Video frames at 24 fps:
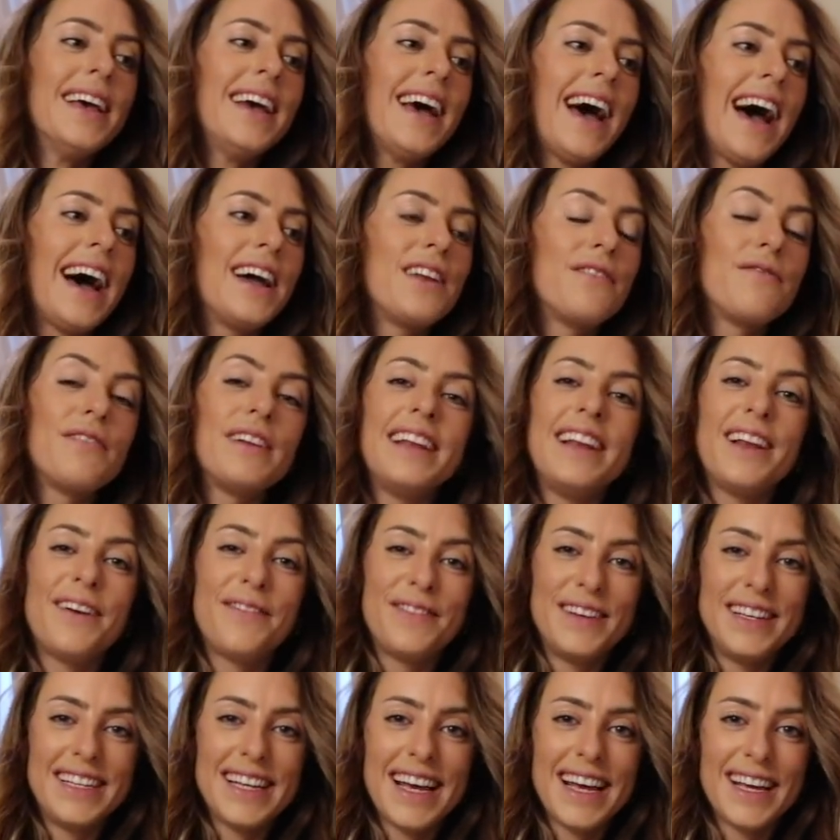Had a really
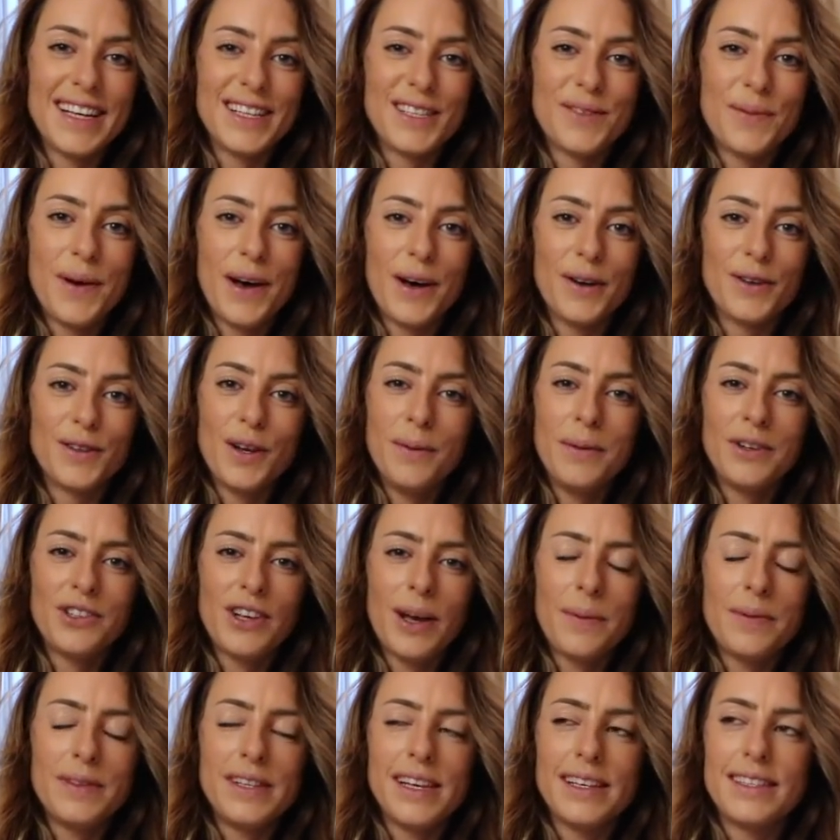lovely day as well. So much
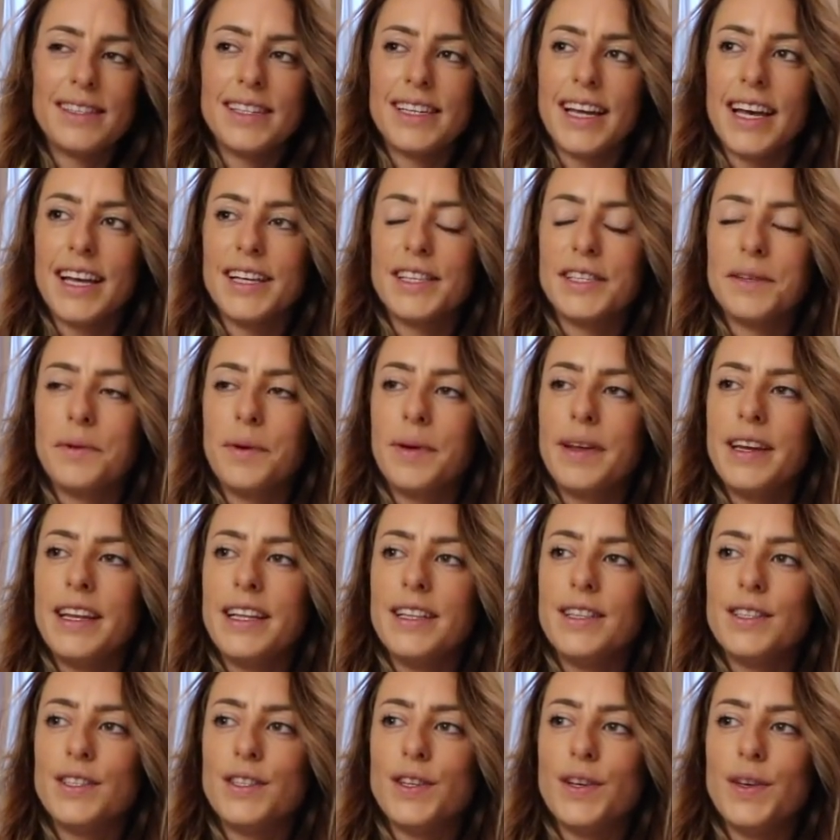happened yesterday. So we went
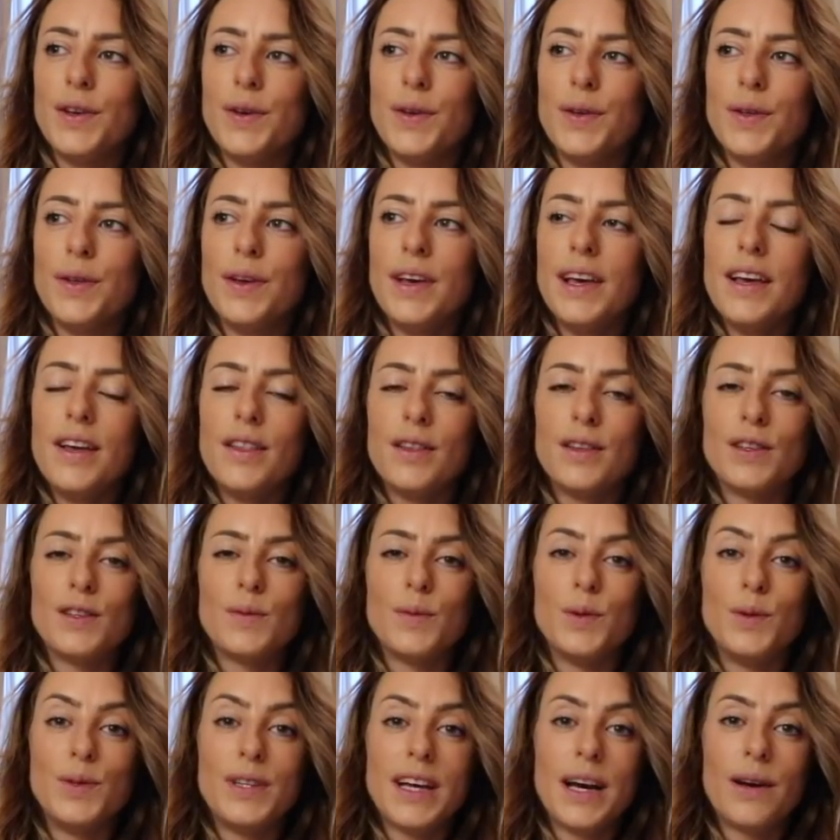into the
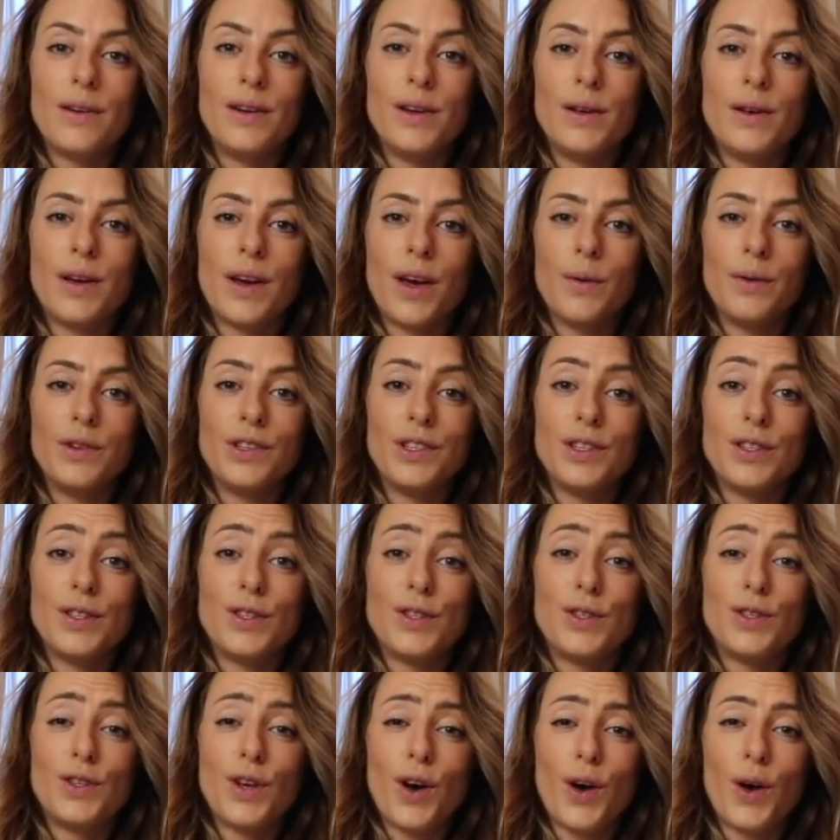small town Lucca, which is
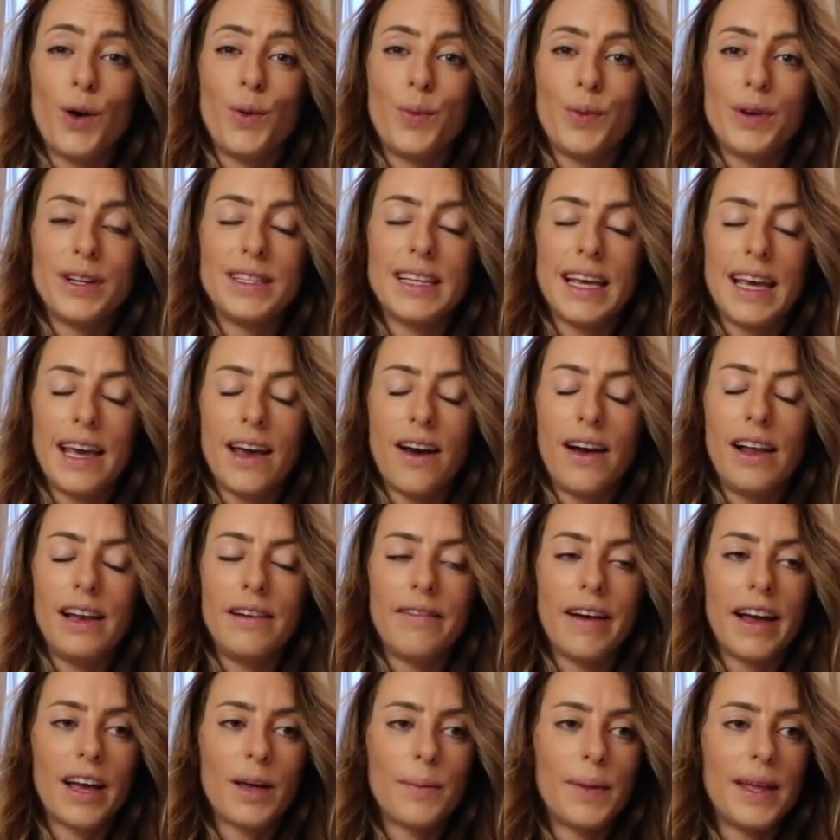so pretty, highly
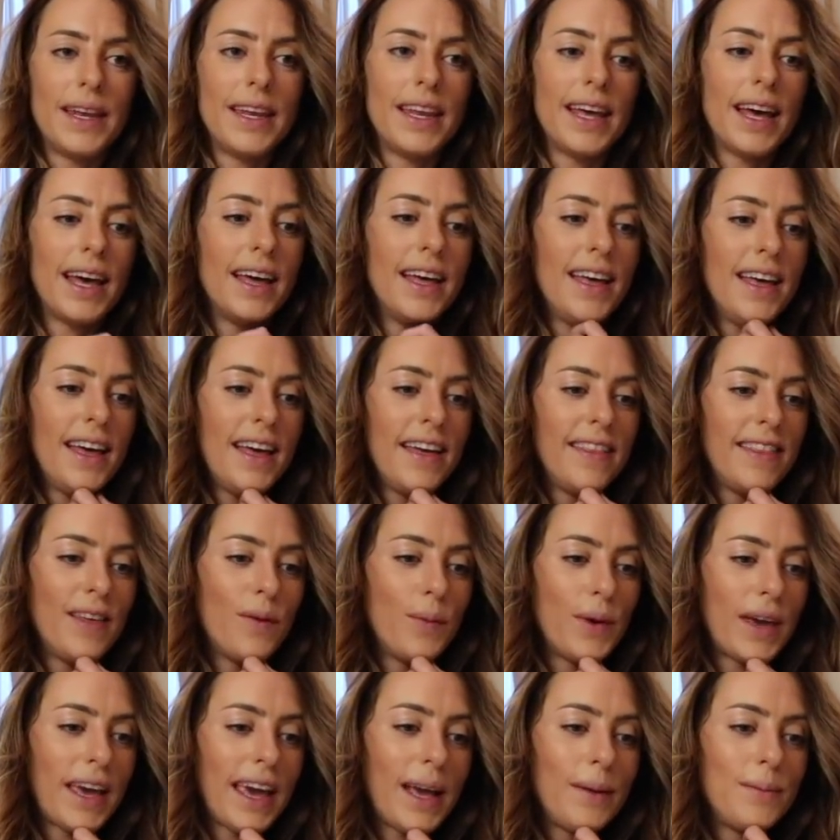recommend it. Then
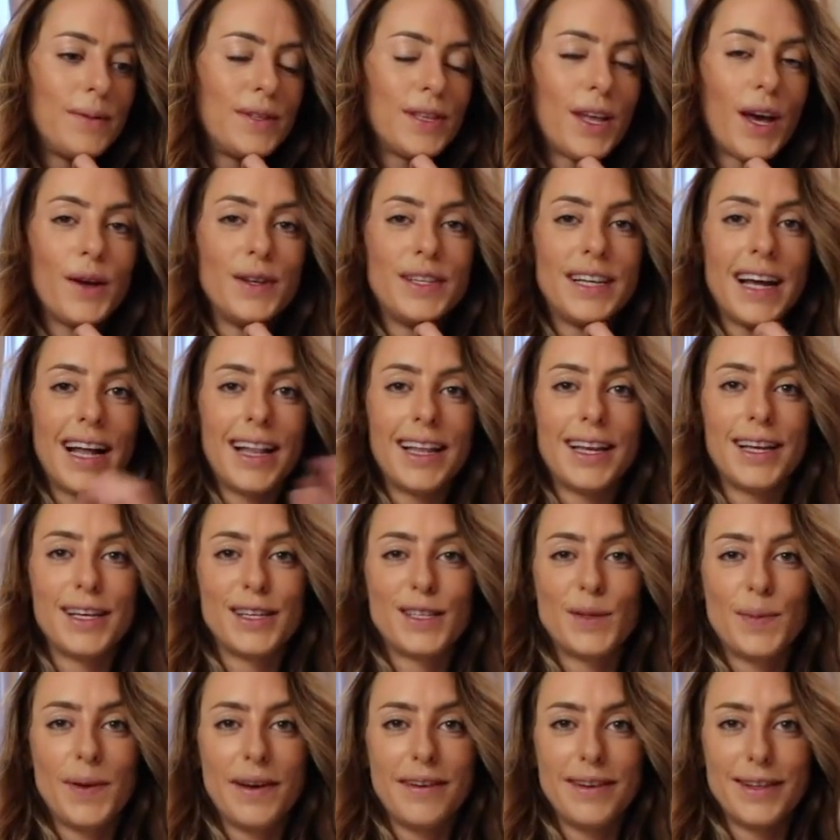we came to the hotel and
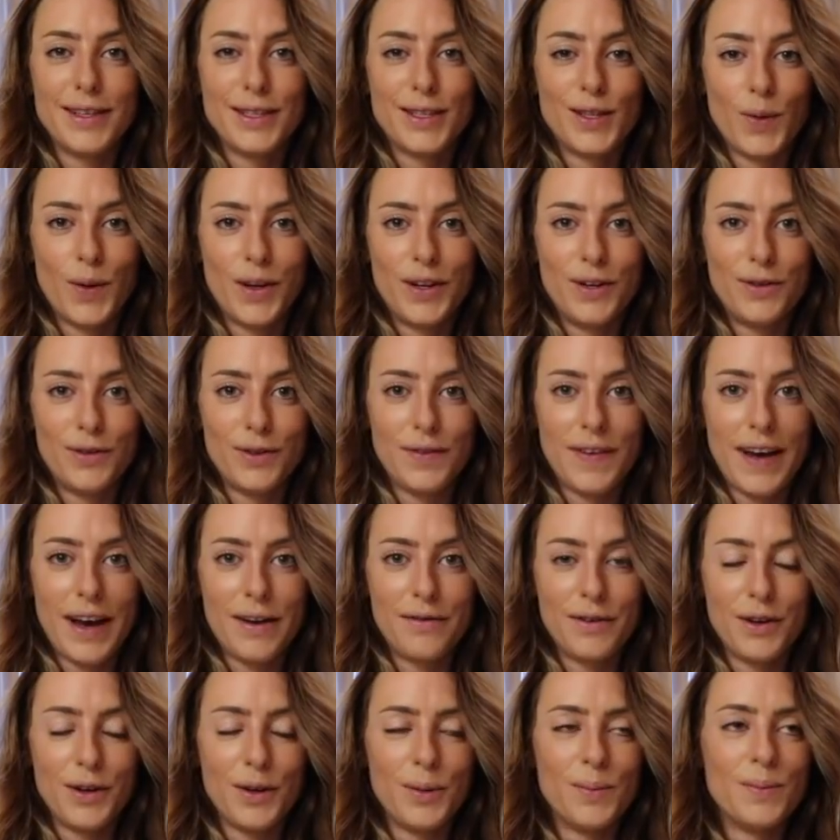experienced the wonder of our
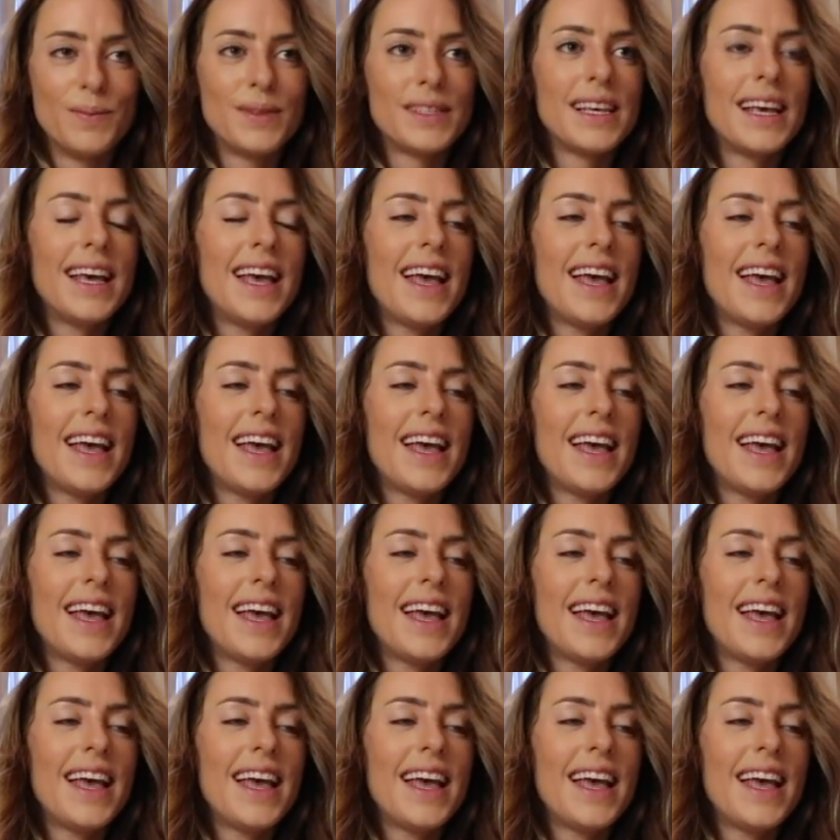rooms.